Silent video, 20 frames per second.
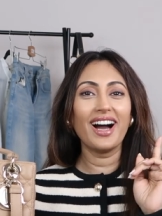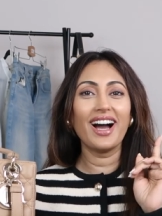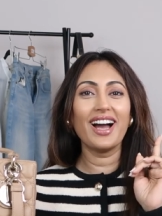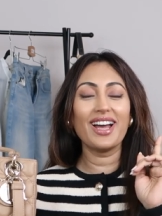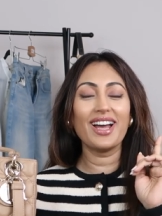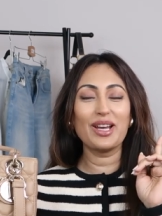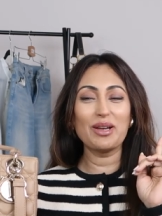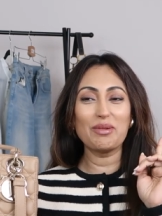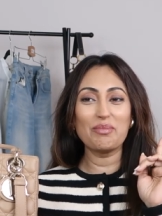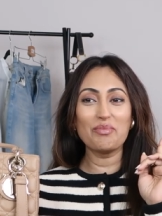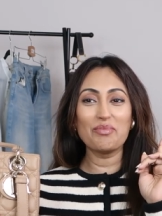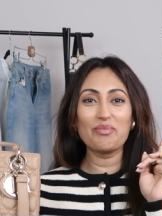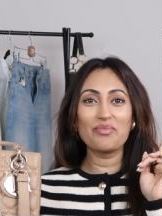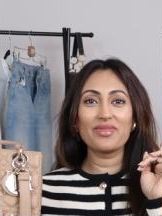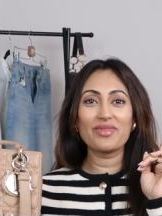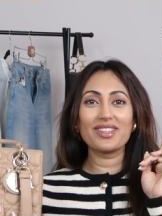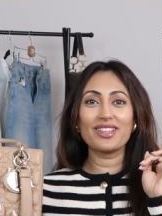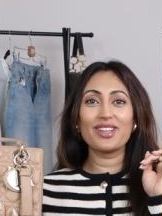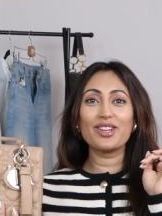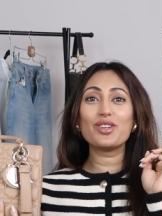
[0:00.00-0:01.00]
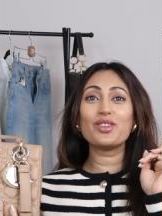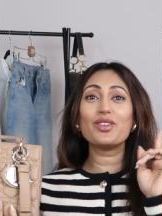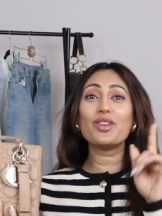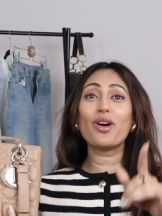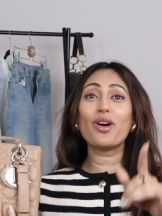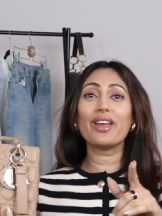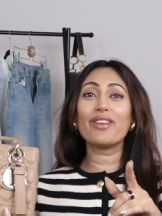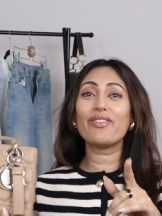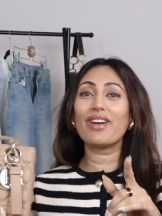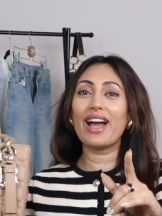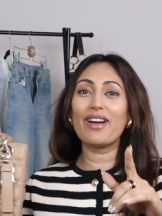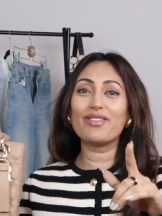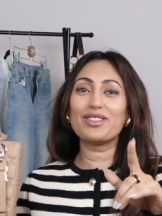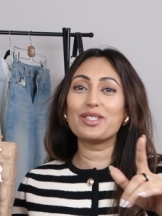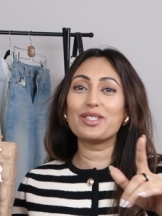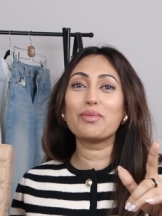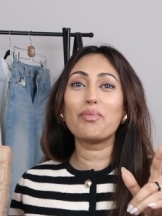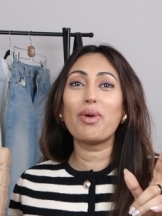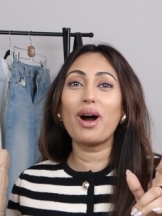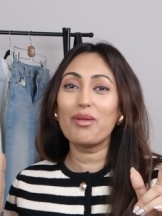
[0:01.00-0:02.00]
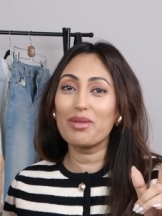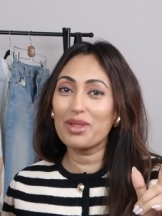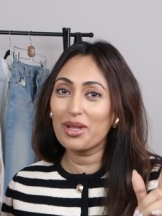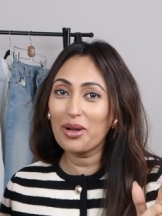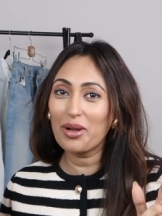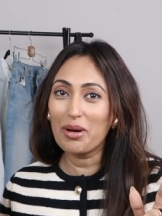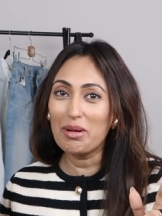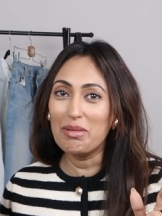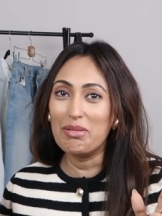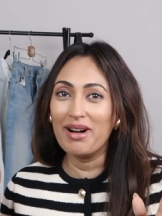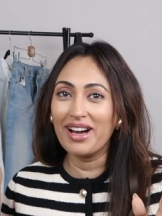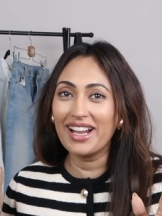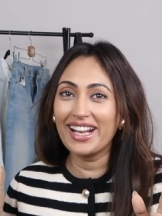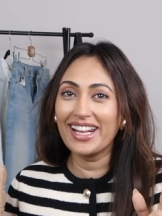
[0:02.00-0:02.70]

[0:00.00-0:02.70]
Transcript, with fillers: um, not if I have to depart with a lot of